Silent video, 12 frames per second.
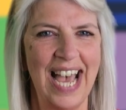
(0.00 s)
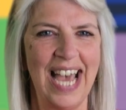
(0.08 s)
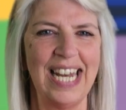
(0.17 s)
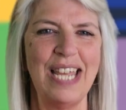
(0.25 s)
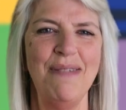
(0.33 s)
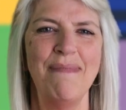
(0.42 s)

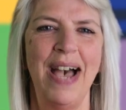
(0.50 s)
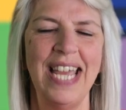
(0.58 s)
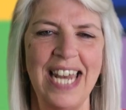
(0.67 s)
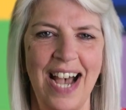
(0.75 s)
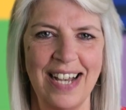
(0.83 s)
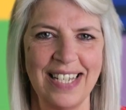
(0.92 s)
And he
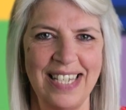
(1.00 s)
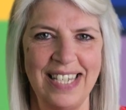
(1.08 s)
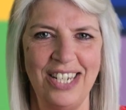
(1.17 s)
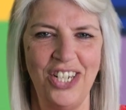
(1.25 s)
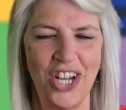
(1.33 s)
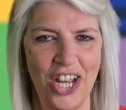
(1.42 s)
made
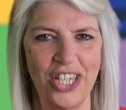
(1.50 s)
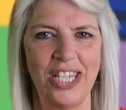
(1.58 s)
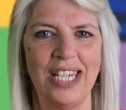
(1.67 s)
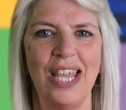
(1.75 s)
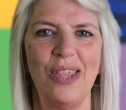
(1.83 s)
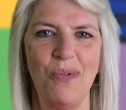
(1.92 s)
us
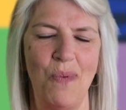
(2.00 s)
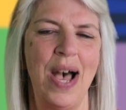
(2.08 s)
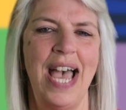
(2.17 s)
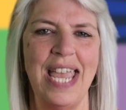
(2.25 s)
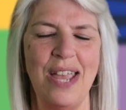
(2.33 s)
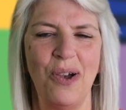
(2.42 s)
just the
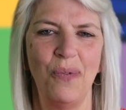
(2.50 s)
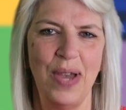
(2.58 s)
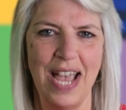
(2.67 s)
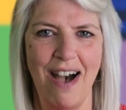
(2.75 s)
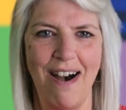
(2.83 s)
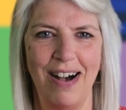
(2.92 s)
way
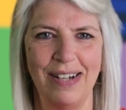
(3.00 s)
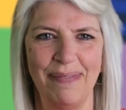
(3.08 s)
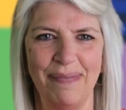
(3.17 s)
we are.